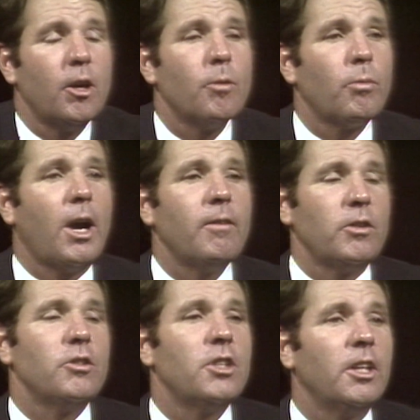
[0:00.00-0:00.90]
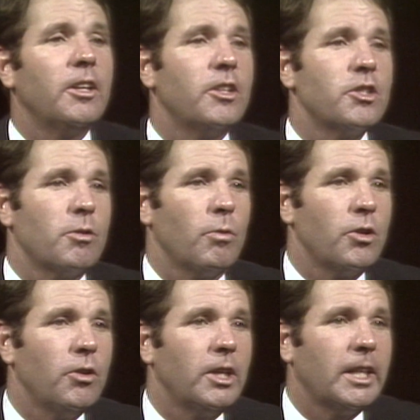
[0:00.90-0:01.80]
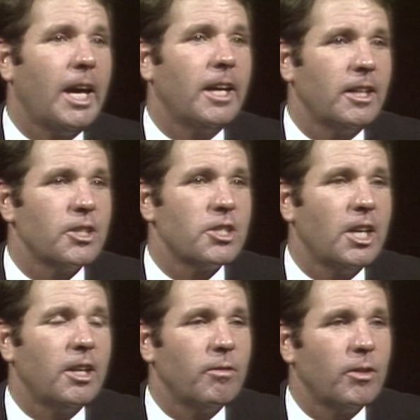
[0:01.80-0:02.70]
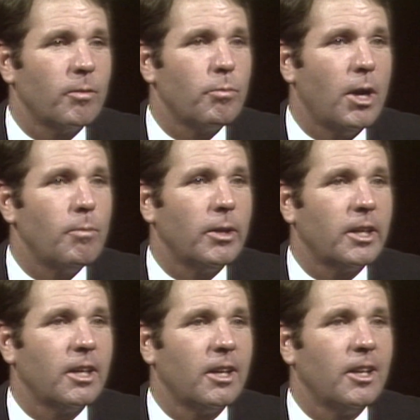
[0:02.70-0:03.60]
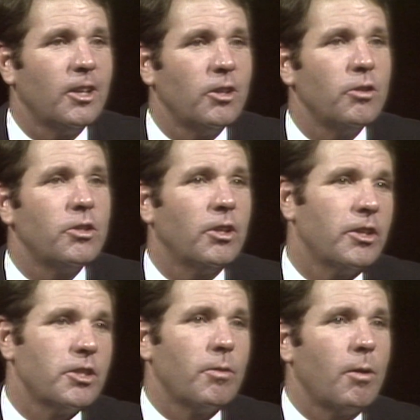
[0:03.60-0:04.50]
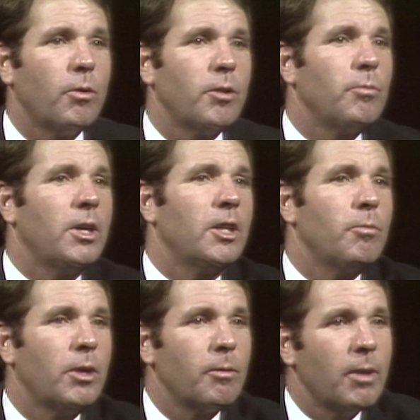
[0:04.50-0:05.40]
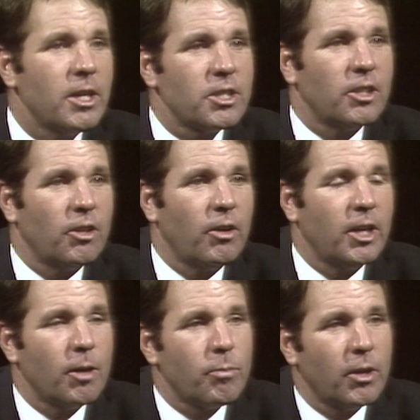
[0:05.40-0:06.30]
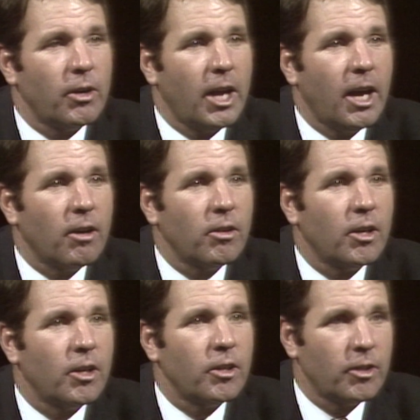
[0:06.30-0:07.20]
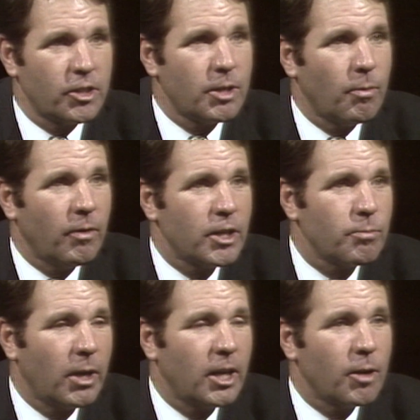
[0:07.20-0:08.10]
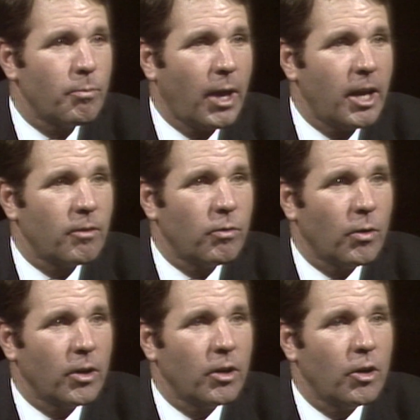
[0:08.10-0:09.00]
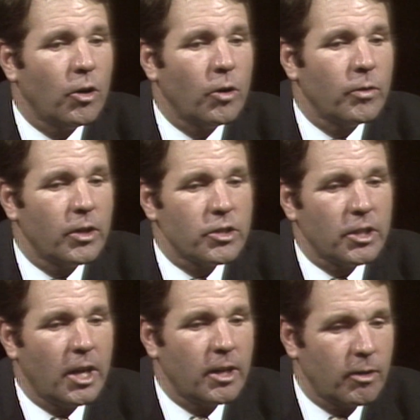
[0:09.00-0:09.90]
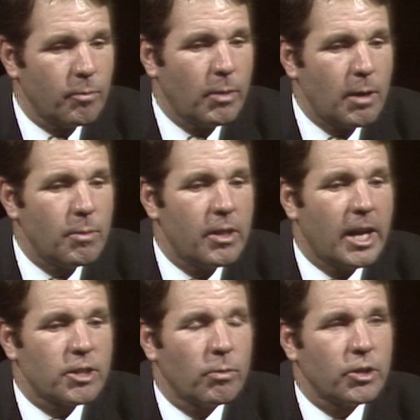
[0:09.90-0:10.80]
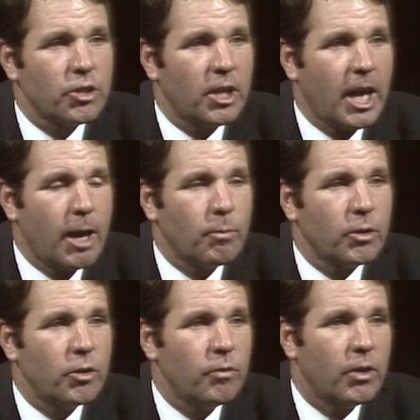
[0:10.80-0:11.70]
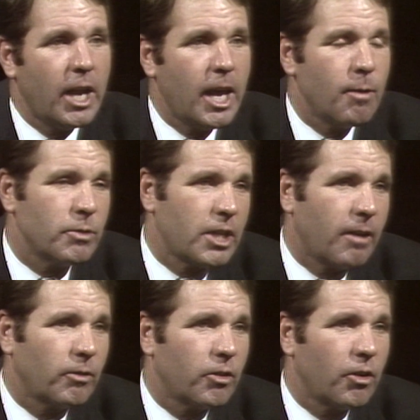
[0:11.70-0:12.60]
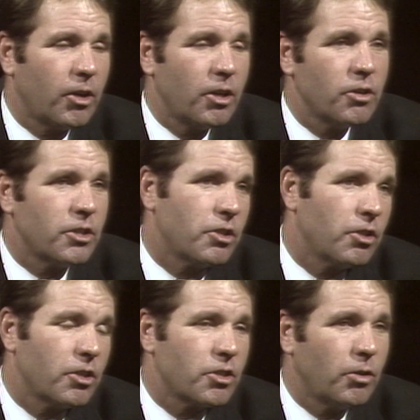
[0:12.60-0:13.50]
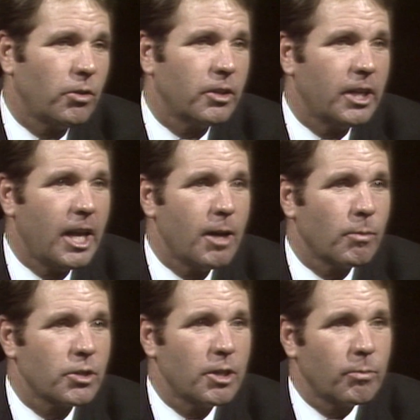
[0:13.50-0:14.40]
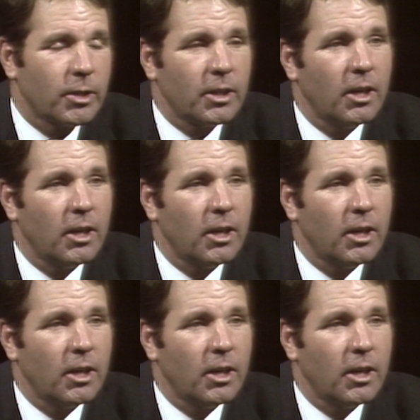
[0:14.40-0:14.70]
private utilities that were doing that instead of the public utilities, and they wouldn't be in the big mess that they're in up there now, that some of us may end up paying for it over the years. And, and it that's what should have happened with Hoover Dam, is after well, 30 years they should have sold the dam or something.